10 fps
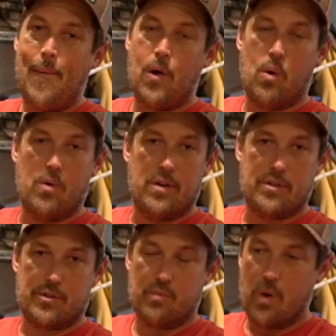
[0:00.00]
or
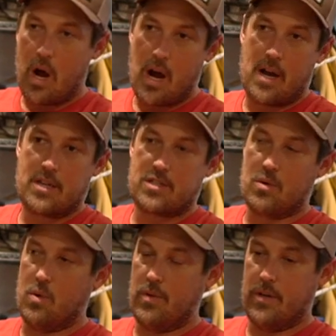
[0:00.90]
there's rocks,
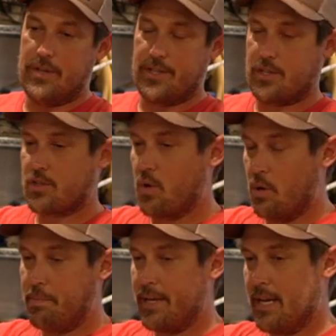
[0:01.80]
or there's a
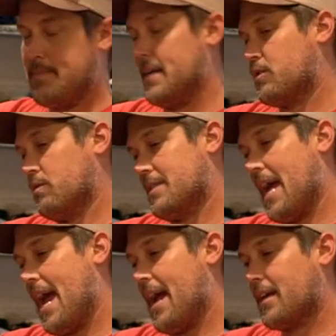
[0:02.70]
scorpion about to
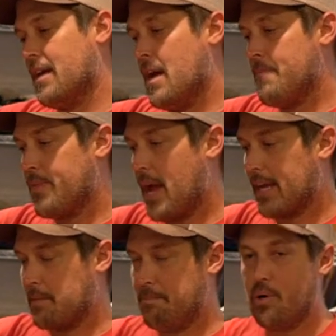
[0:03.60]
attack, I
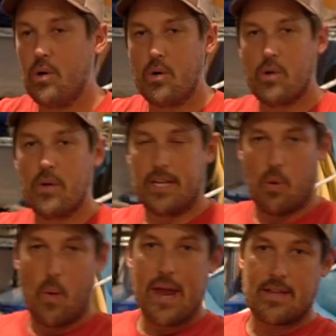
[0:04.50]
can pull in a
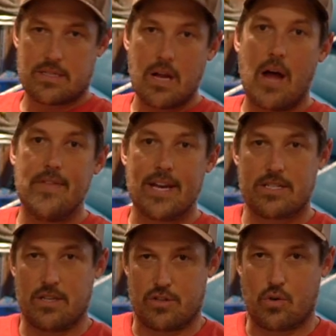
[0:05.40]
way that's not
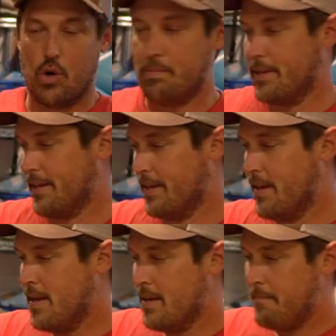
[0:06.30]
next to the scorpion
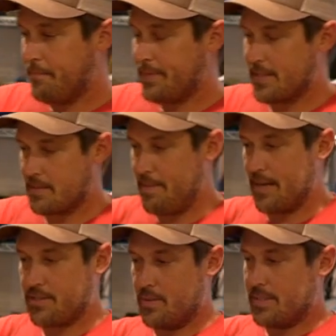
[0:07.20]
that's
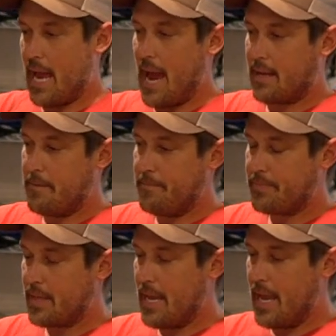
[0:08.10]
about to attack.
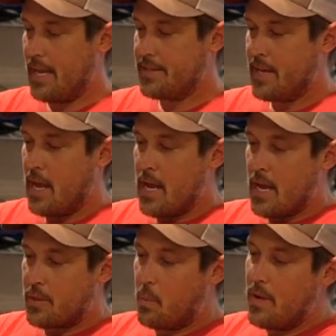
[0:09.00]
And
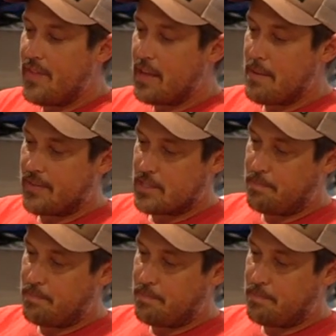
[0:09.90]
the one thing about this